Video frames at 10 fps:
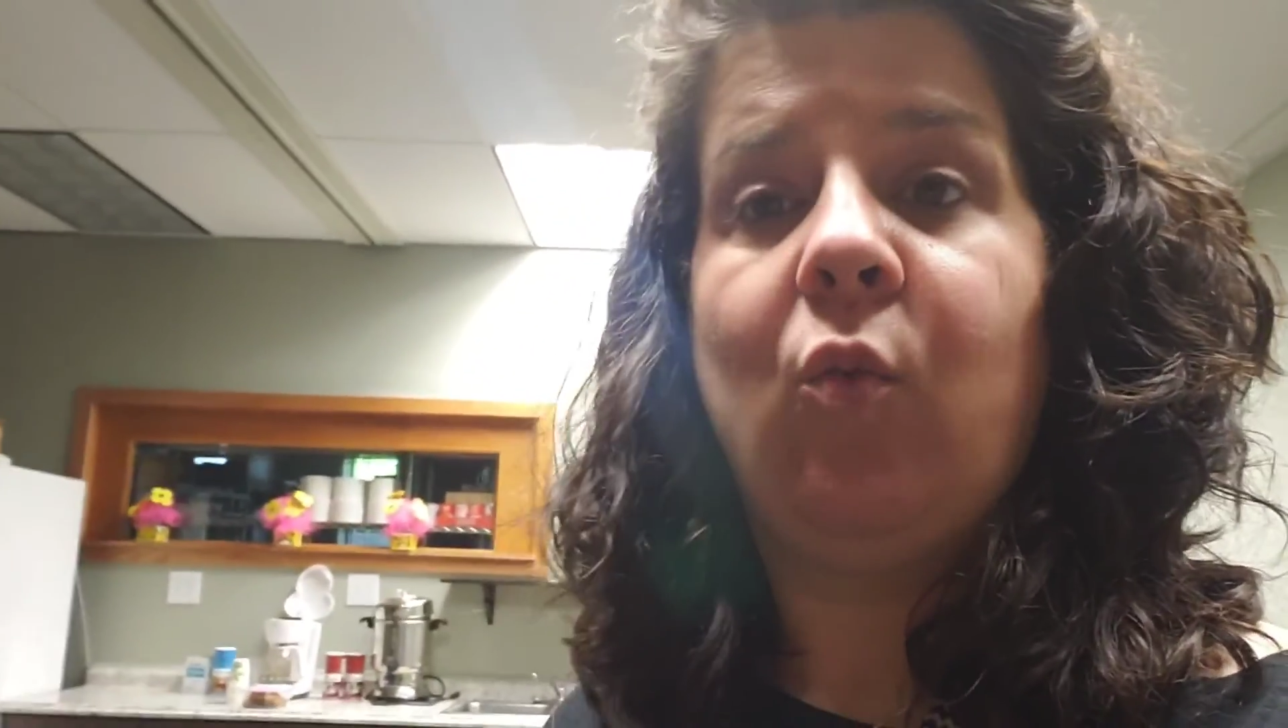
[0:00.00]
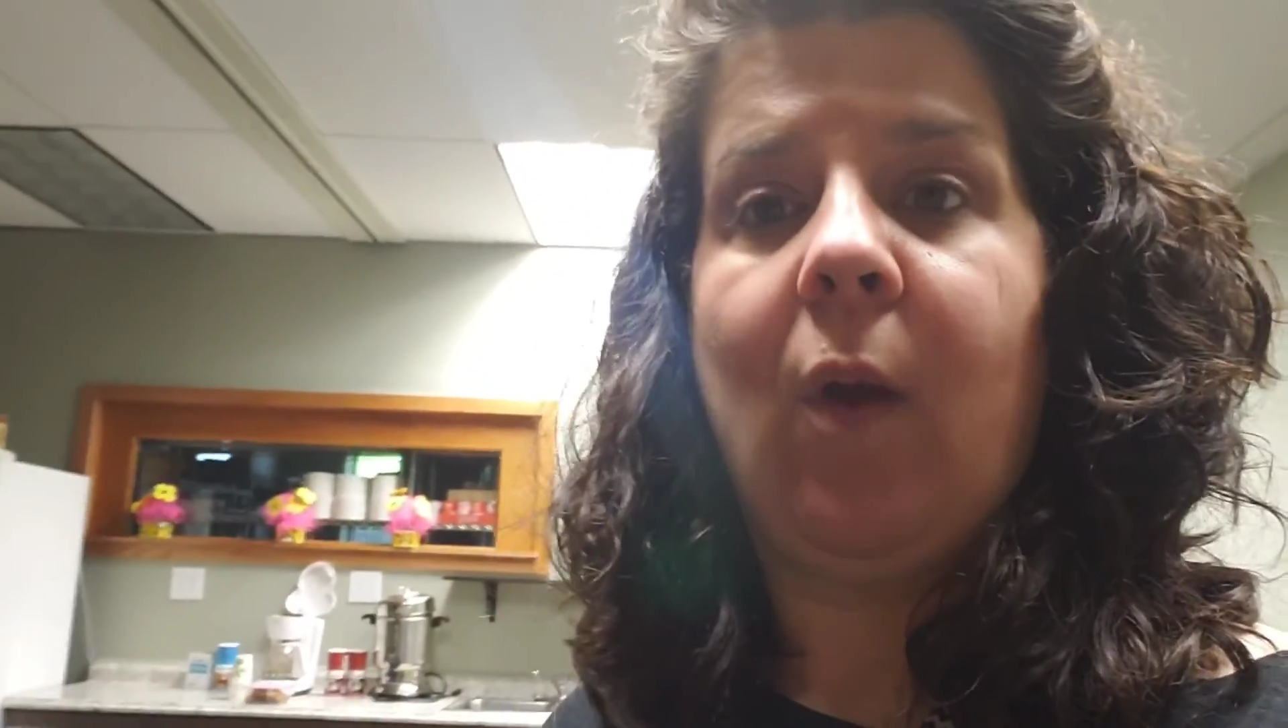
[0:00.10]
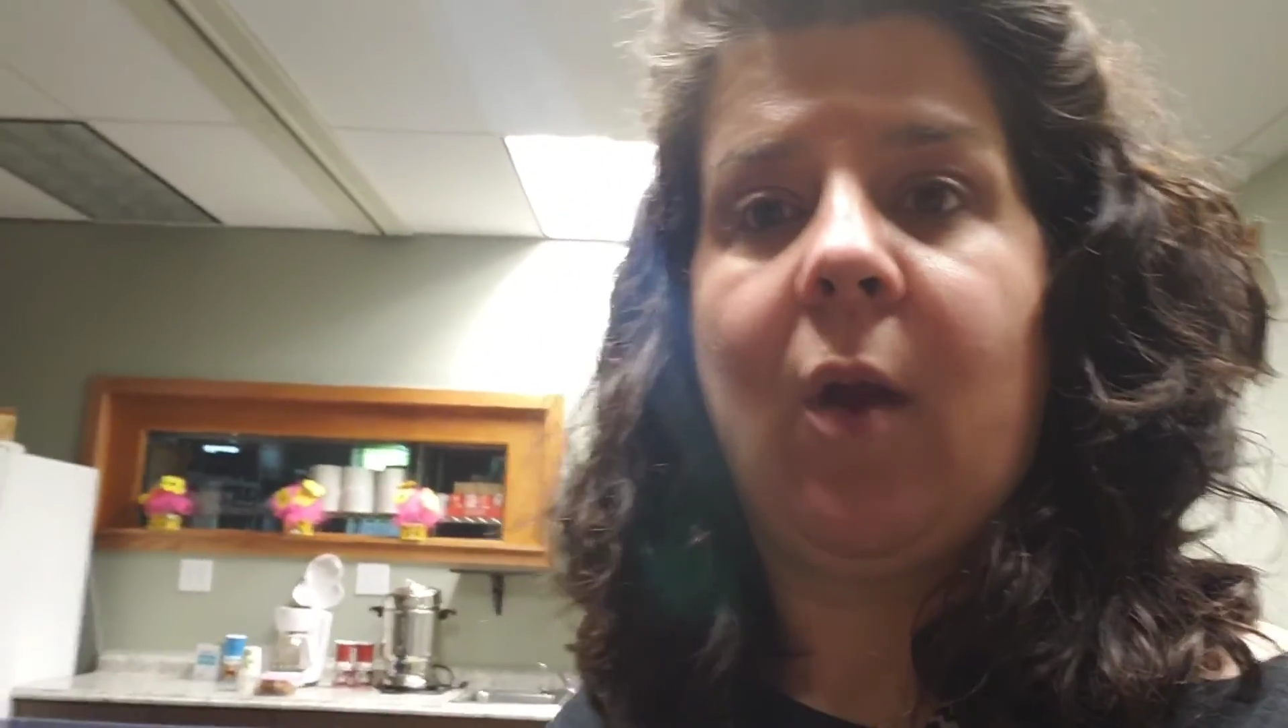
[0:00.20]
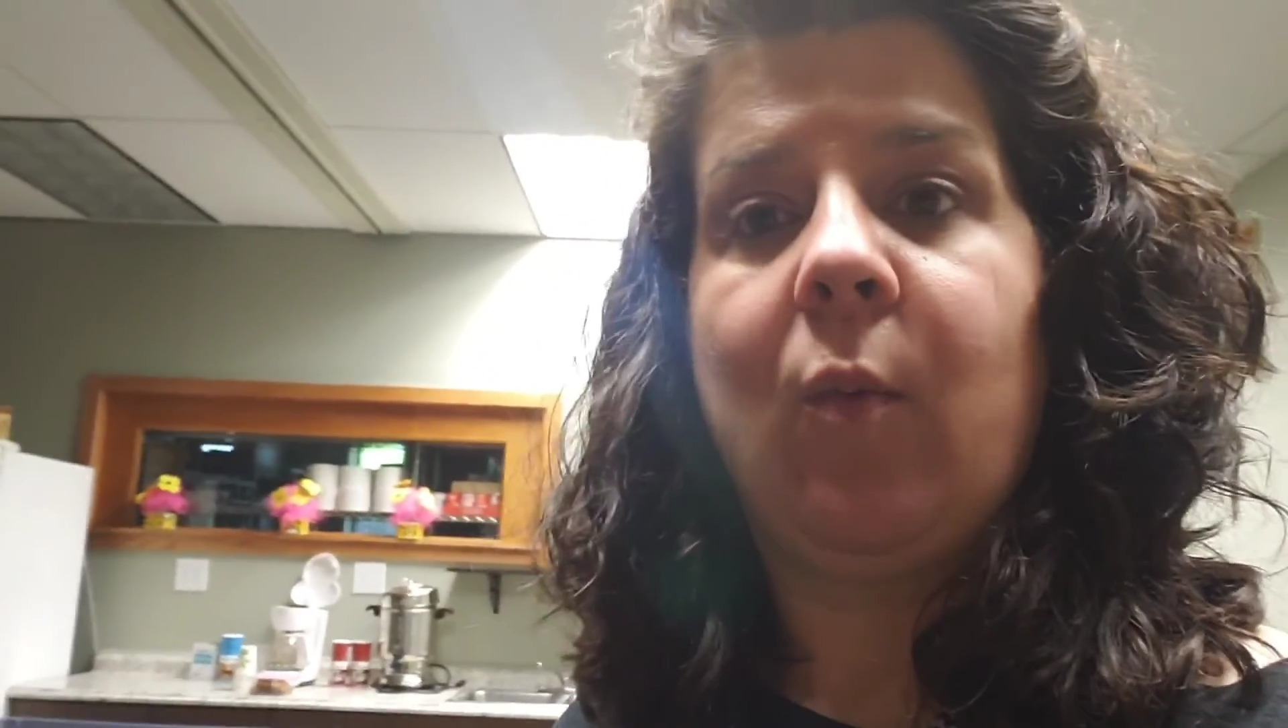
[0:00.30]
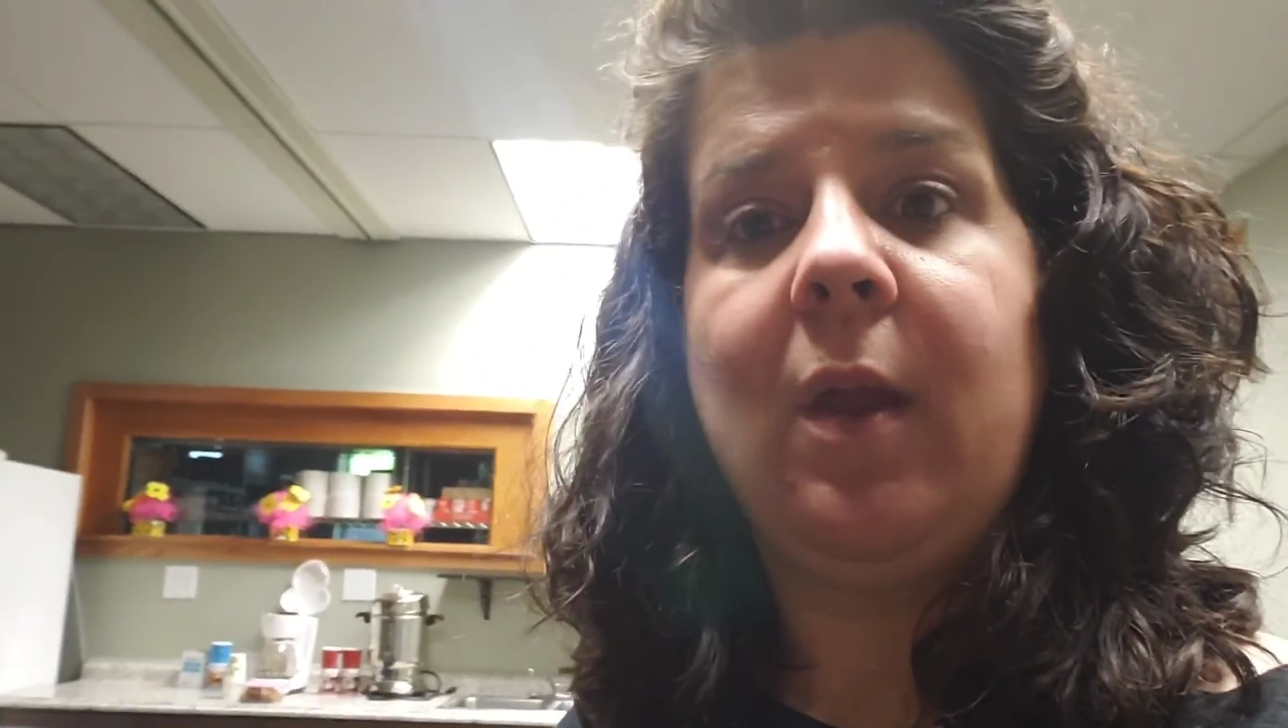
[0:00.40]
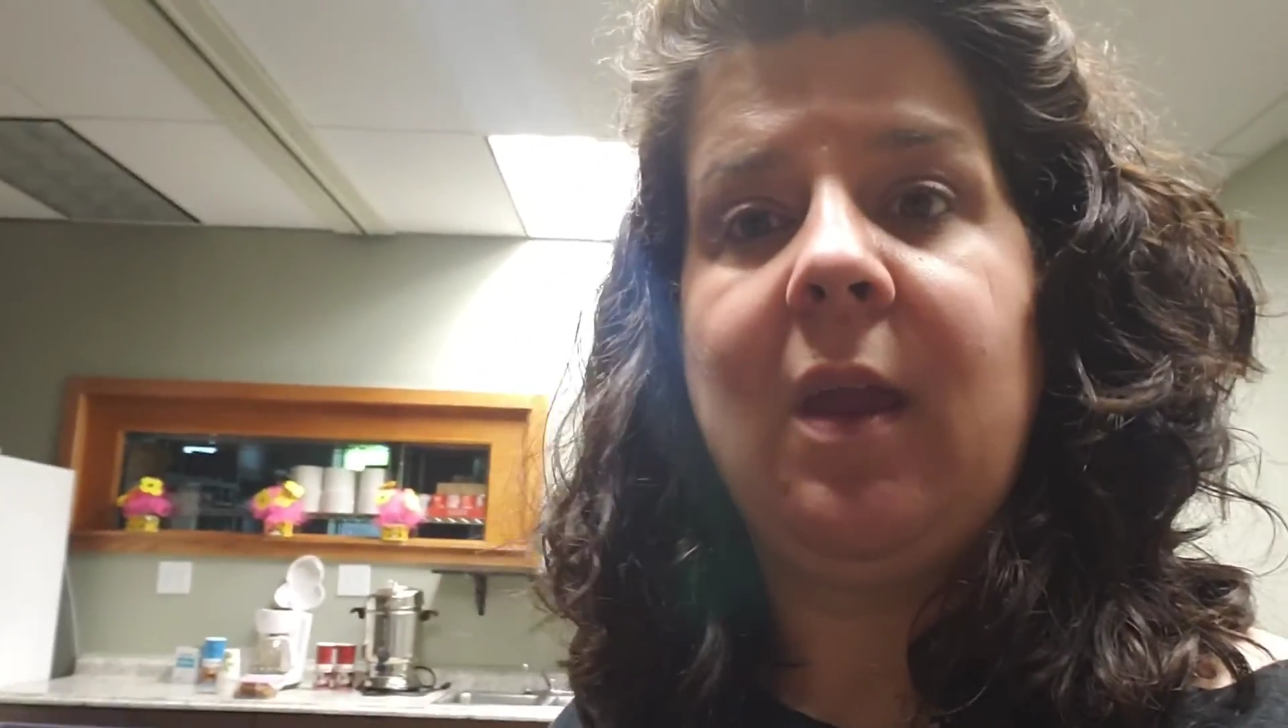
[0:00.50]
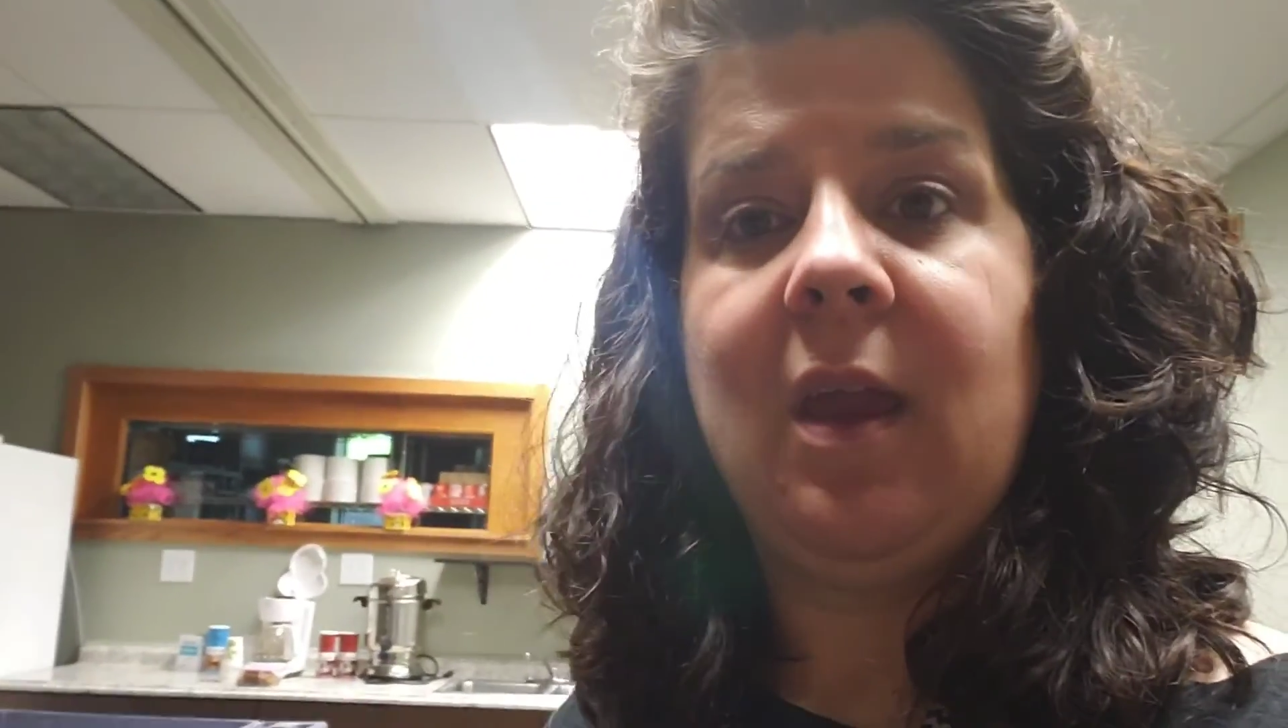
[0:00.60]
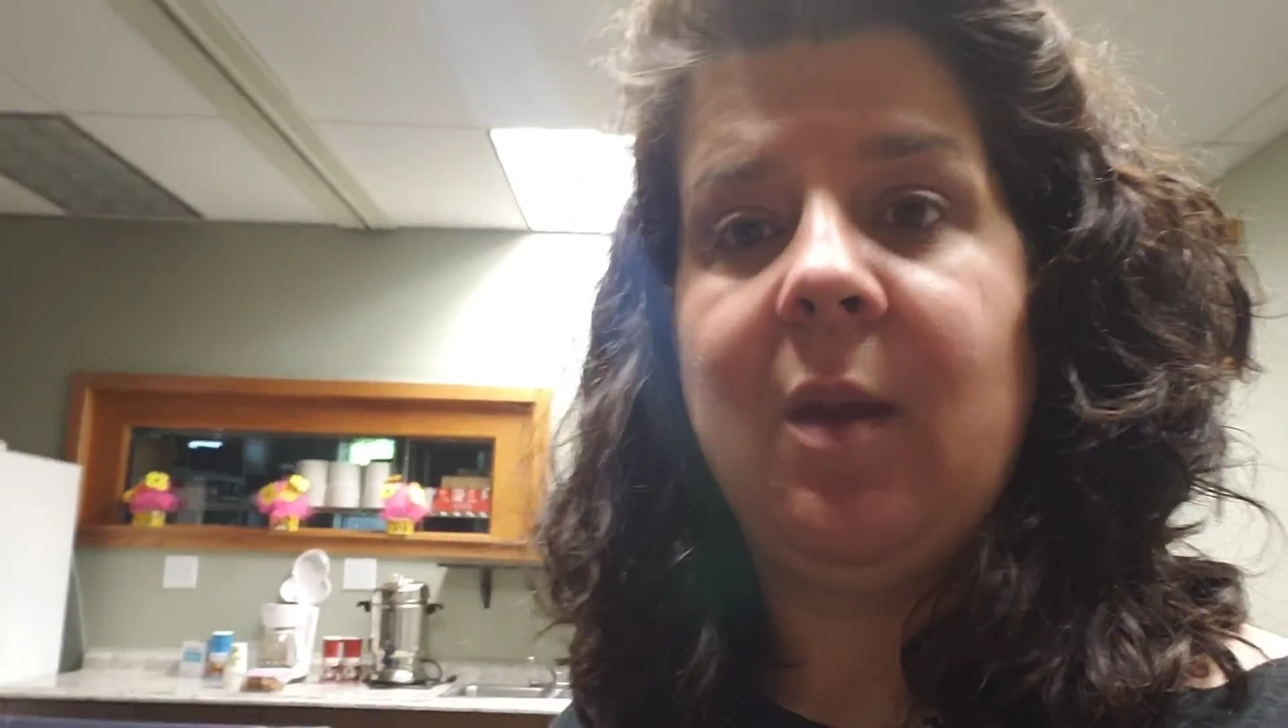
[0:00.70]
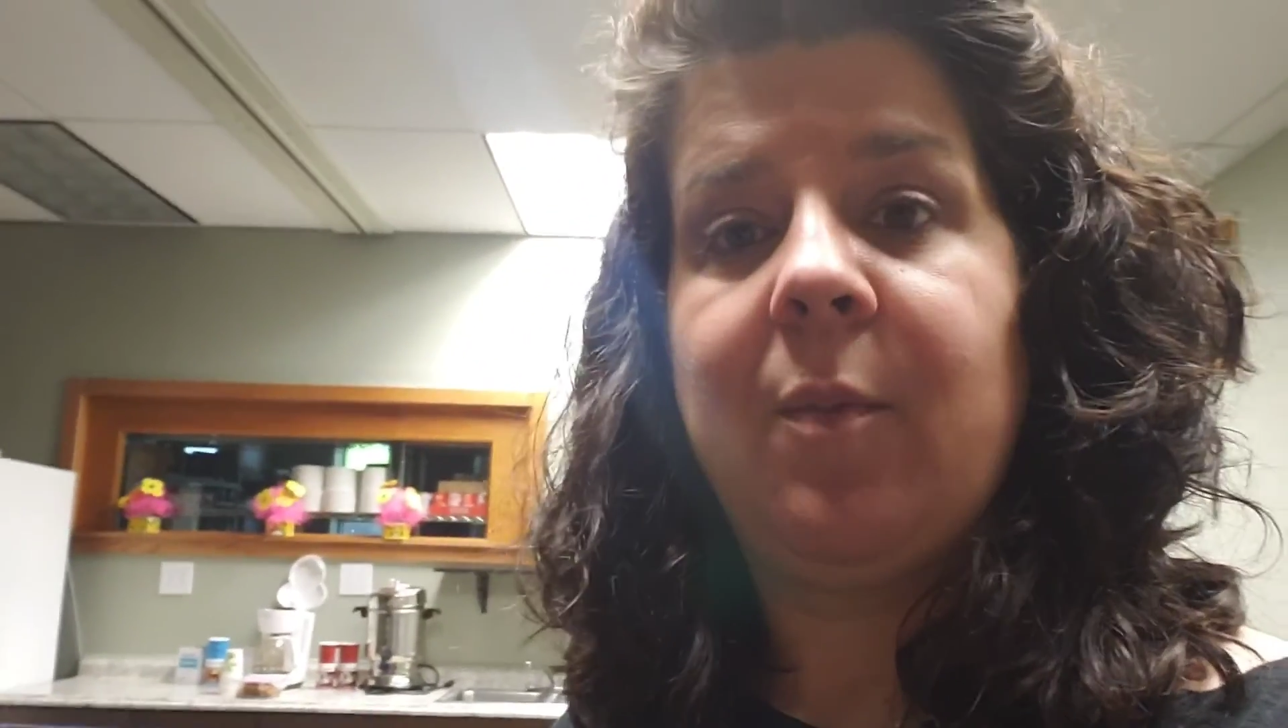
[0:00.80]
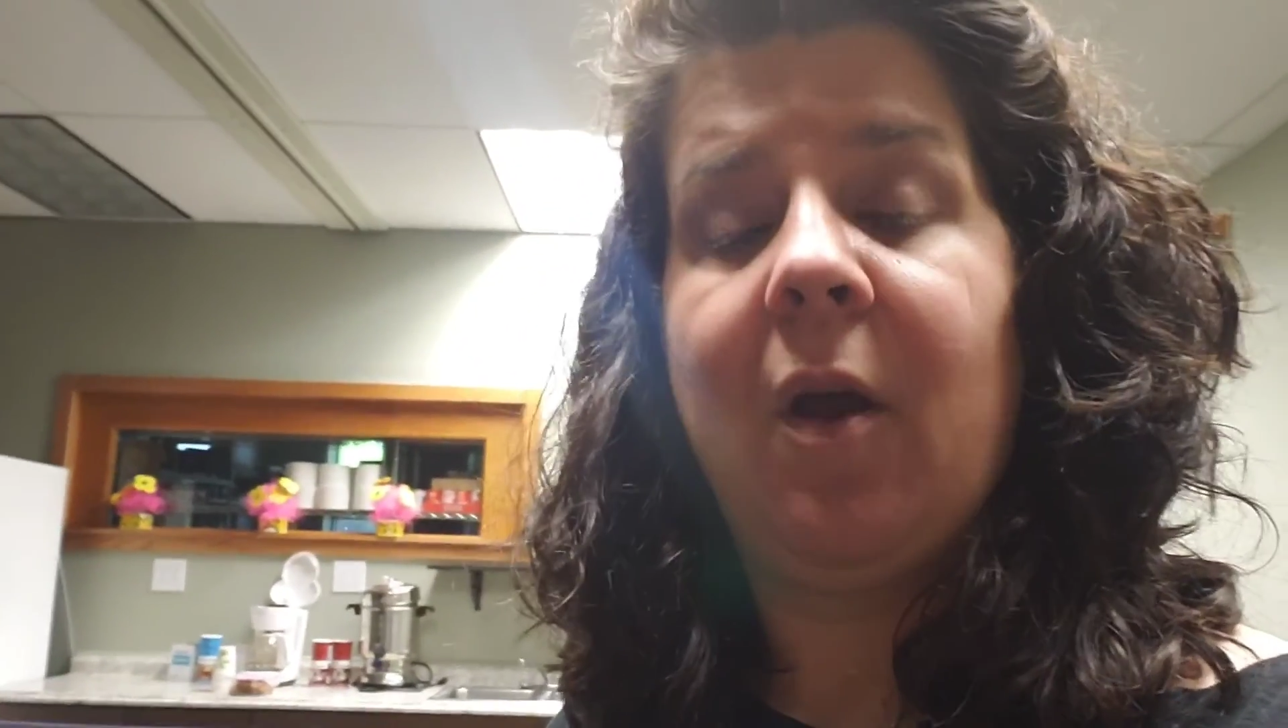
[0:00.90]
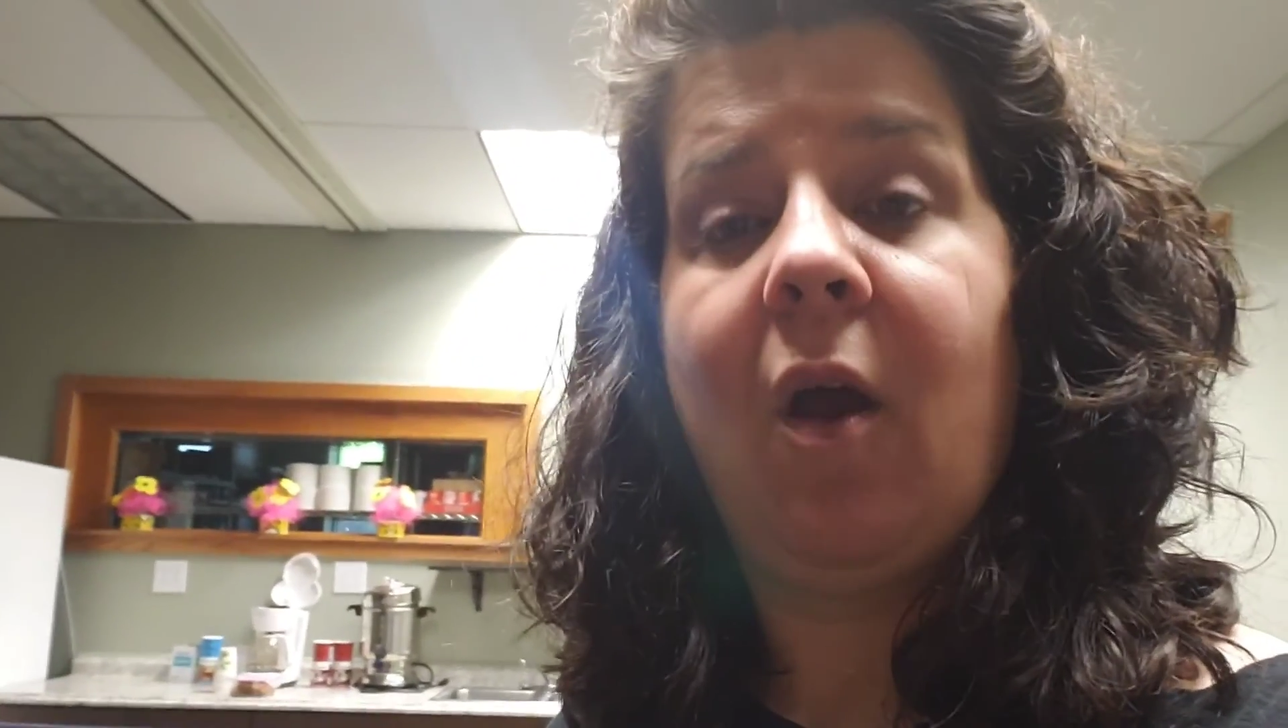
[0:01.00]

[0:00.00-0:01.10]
where we keep